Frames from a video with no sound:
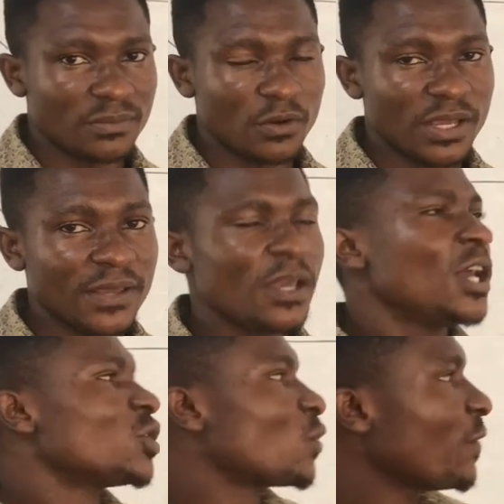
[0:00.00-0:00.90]
Okay,
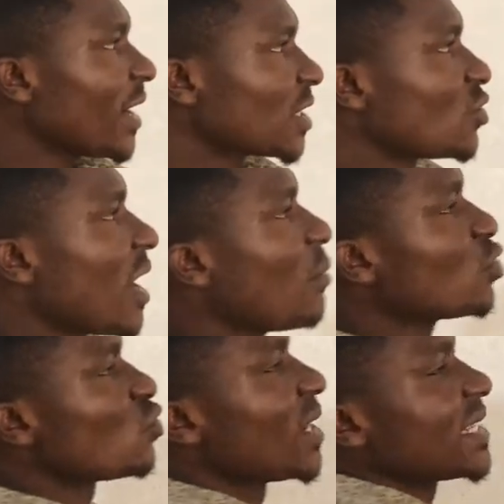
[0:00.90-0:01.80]
so far as you are able
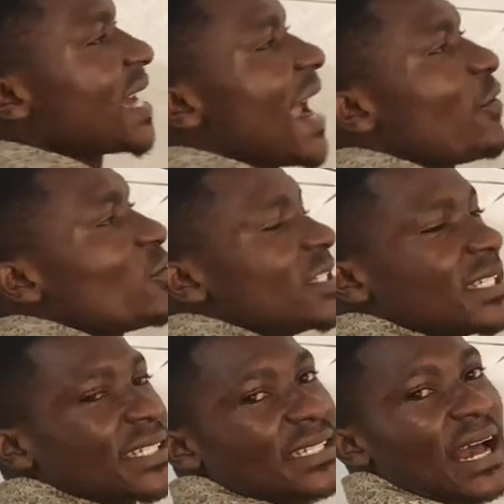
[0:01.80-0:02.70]
to get
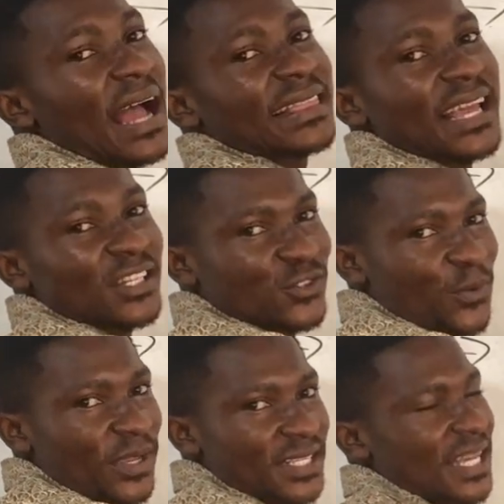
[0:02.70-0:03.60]
hydrogens attached
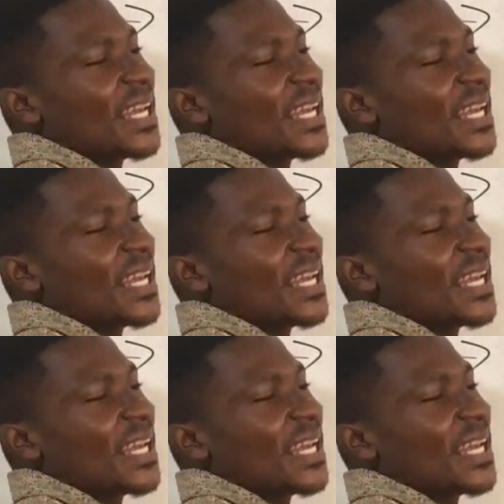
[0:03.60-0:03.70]
to it,